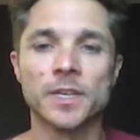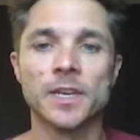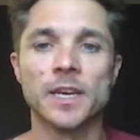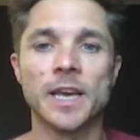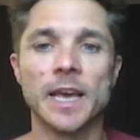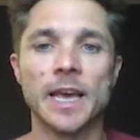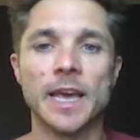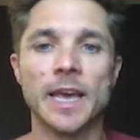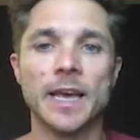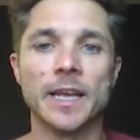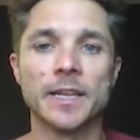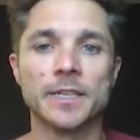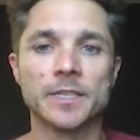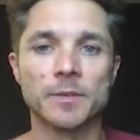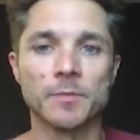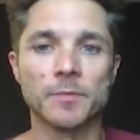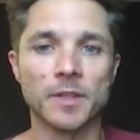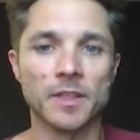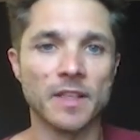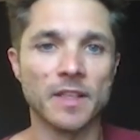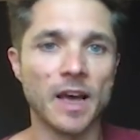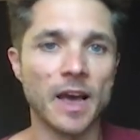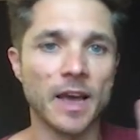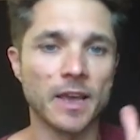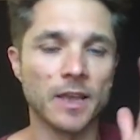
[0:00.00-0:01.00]
and something
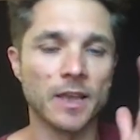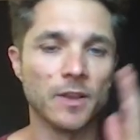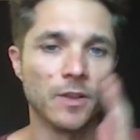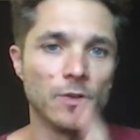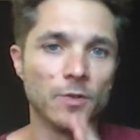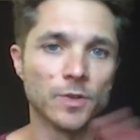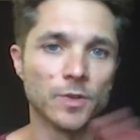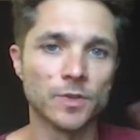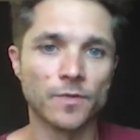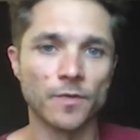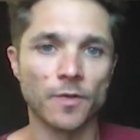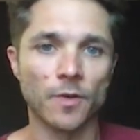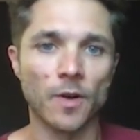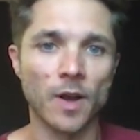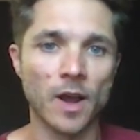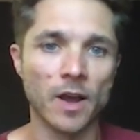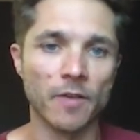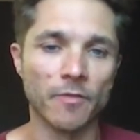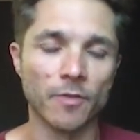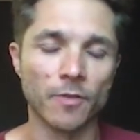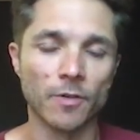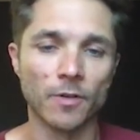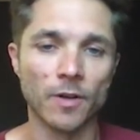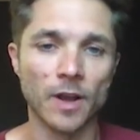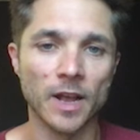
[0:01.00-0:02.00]
that I can use
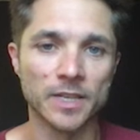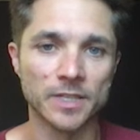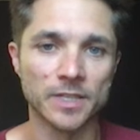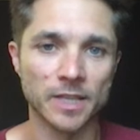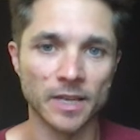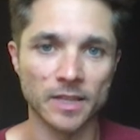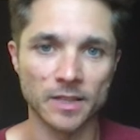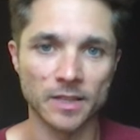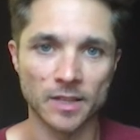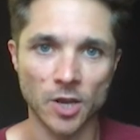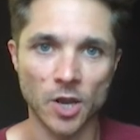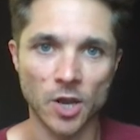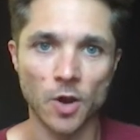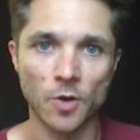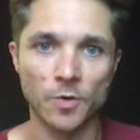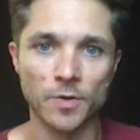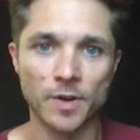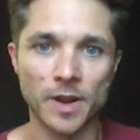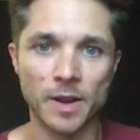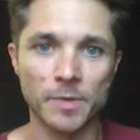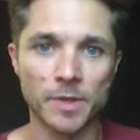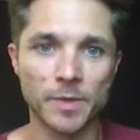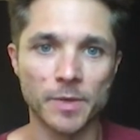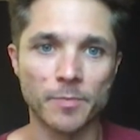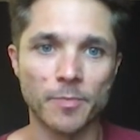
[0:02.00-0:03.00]
forever as like the code
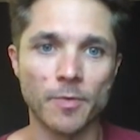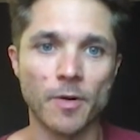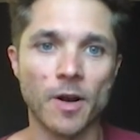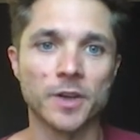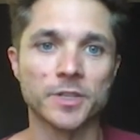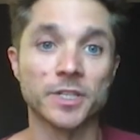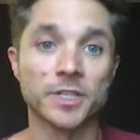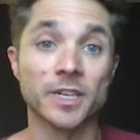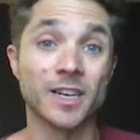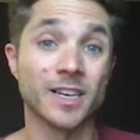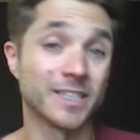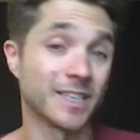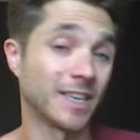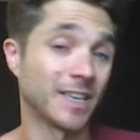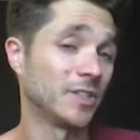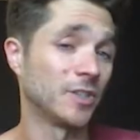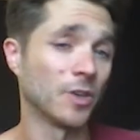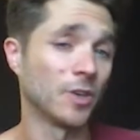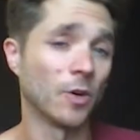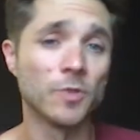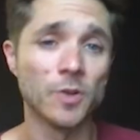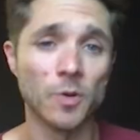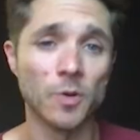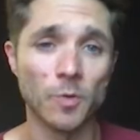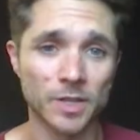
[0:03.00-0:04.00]
name of the project, because I
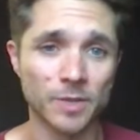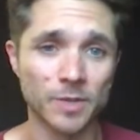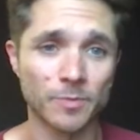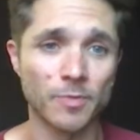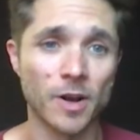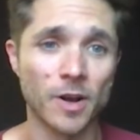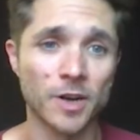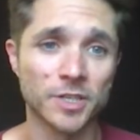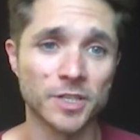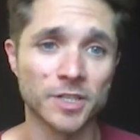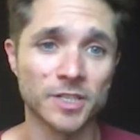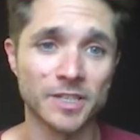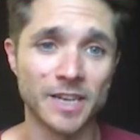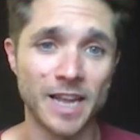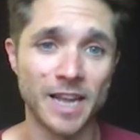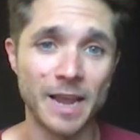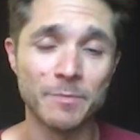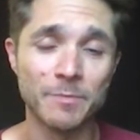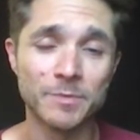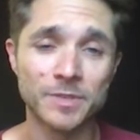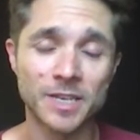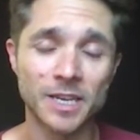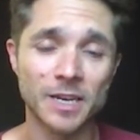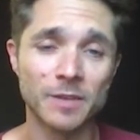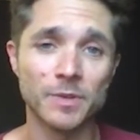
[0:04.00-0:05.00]
don't know what the project name is
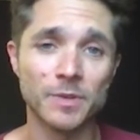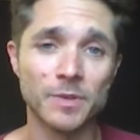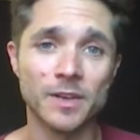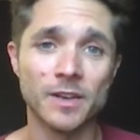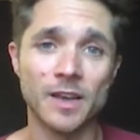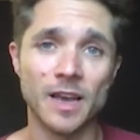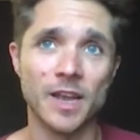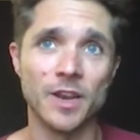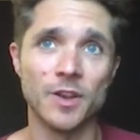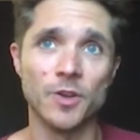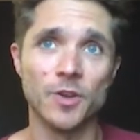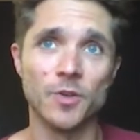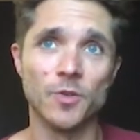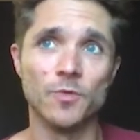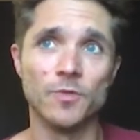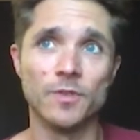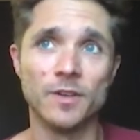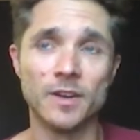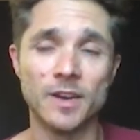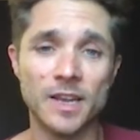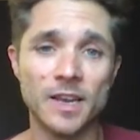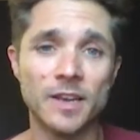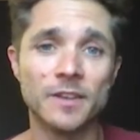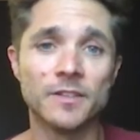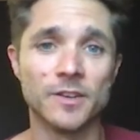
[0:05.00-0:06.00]
going to be, and you
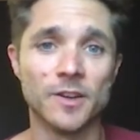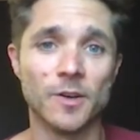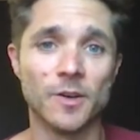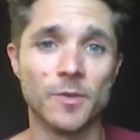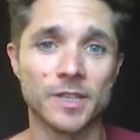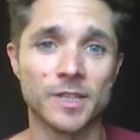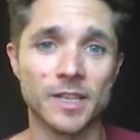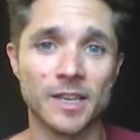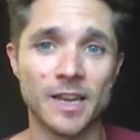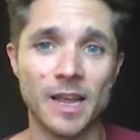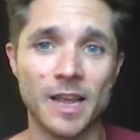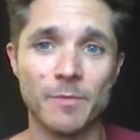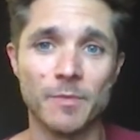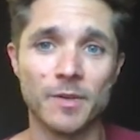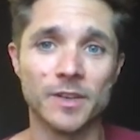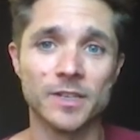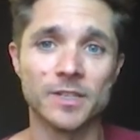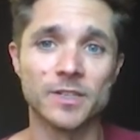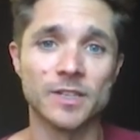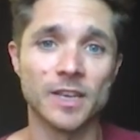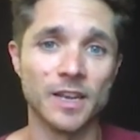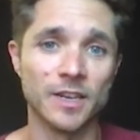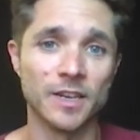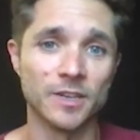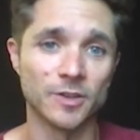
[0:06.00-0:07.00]
need to know what the name is
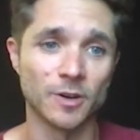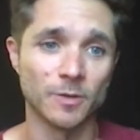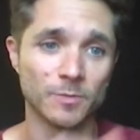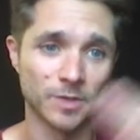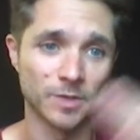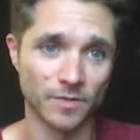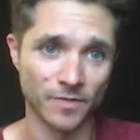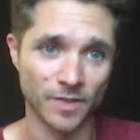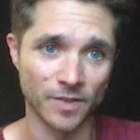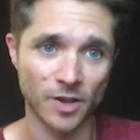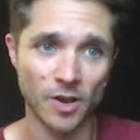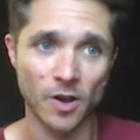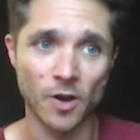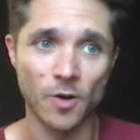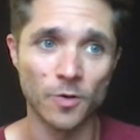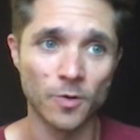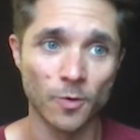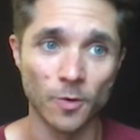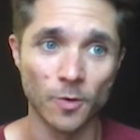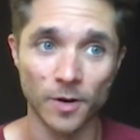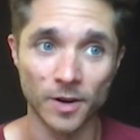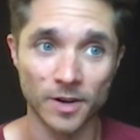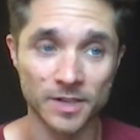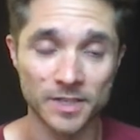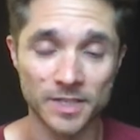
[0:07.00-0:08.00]
in terms of the code
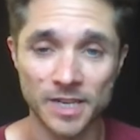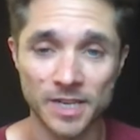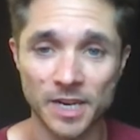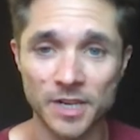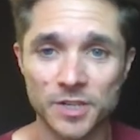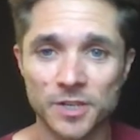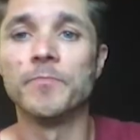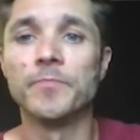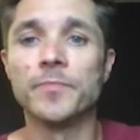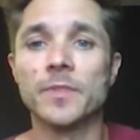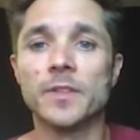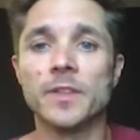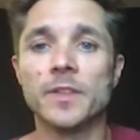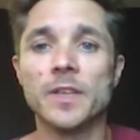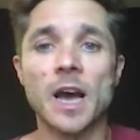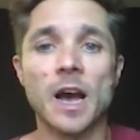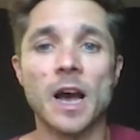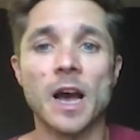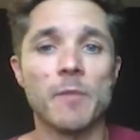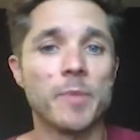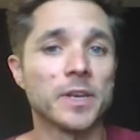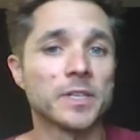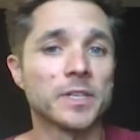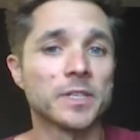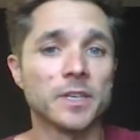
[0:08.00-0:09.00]
organization. Yeah, I
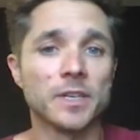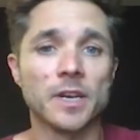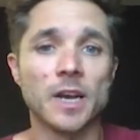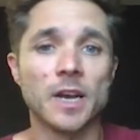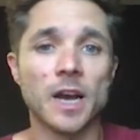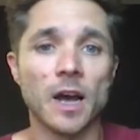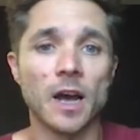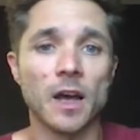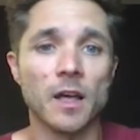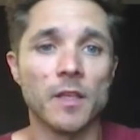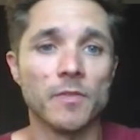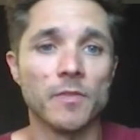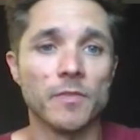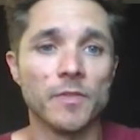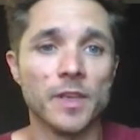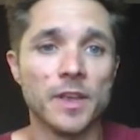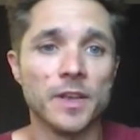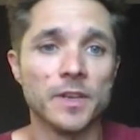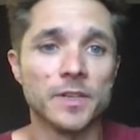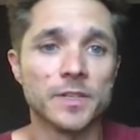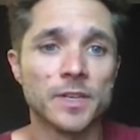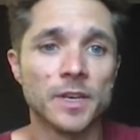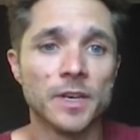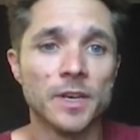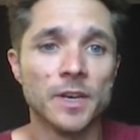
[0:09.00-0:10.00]
basically got
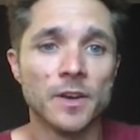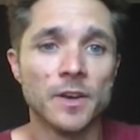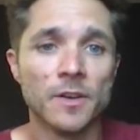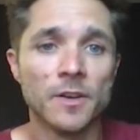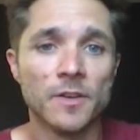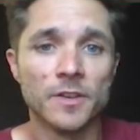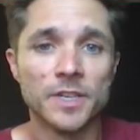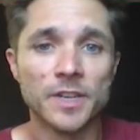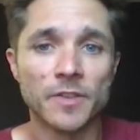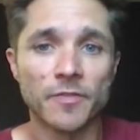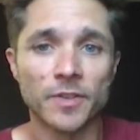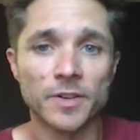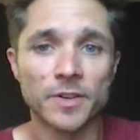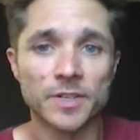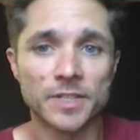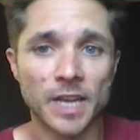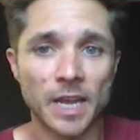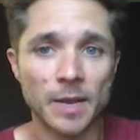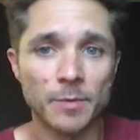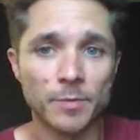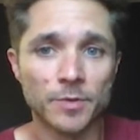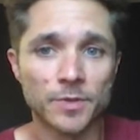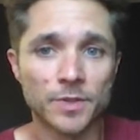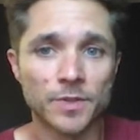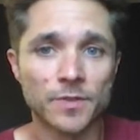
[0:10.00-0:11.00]
these different
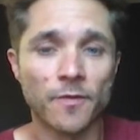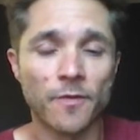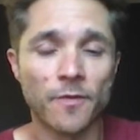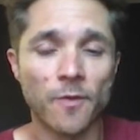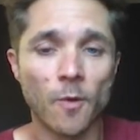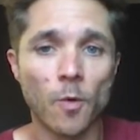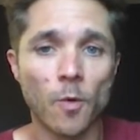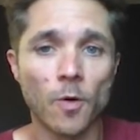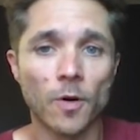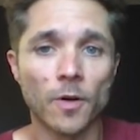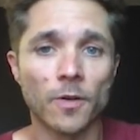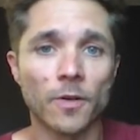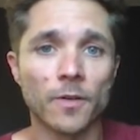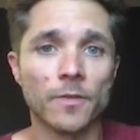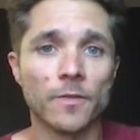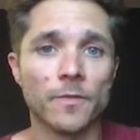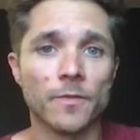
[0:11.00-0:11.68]
tables for